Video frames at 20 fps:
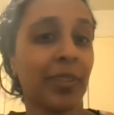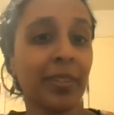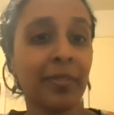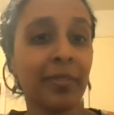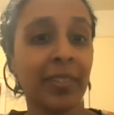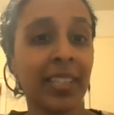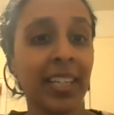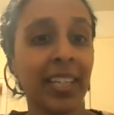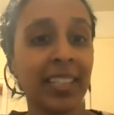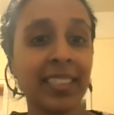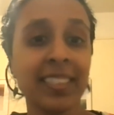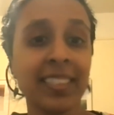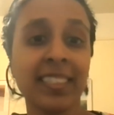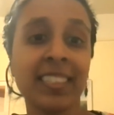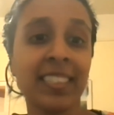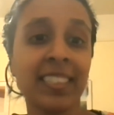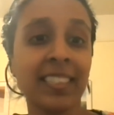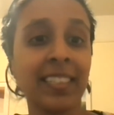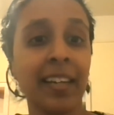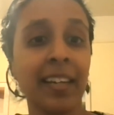real
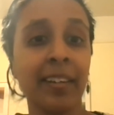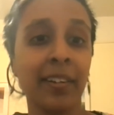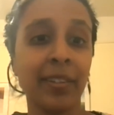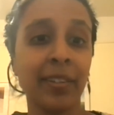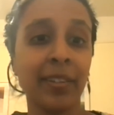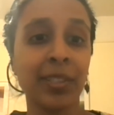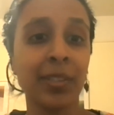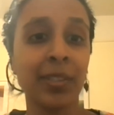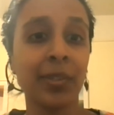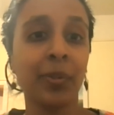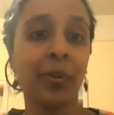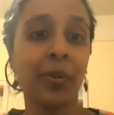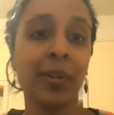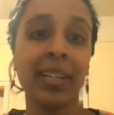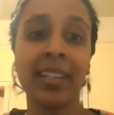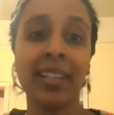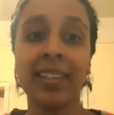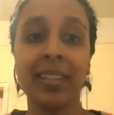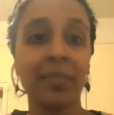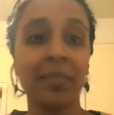reluctance to sign on to the court,
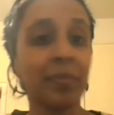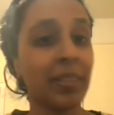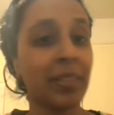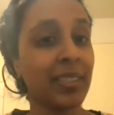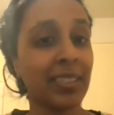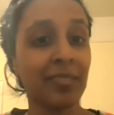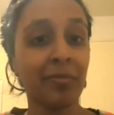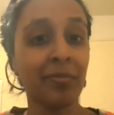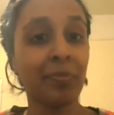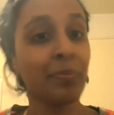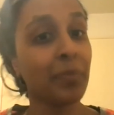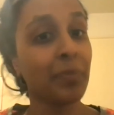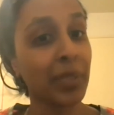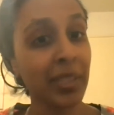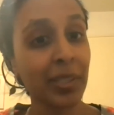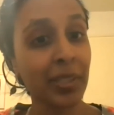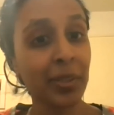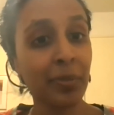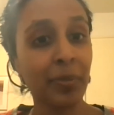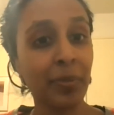I think, because of
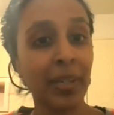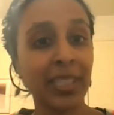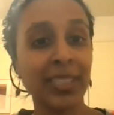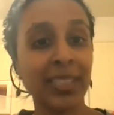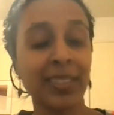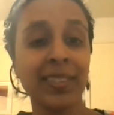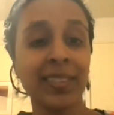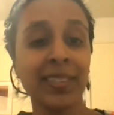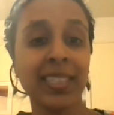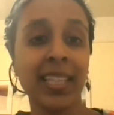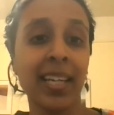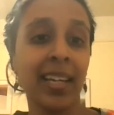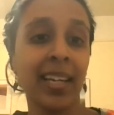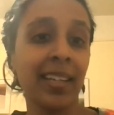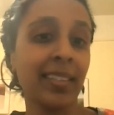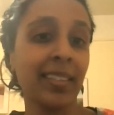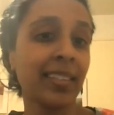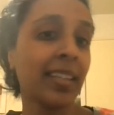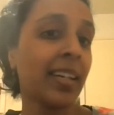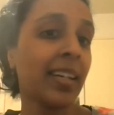political pressures
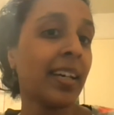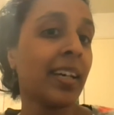and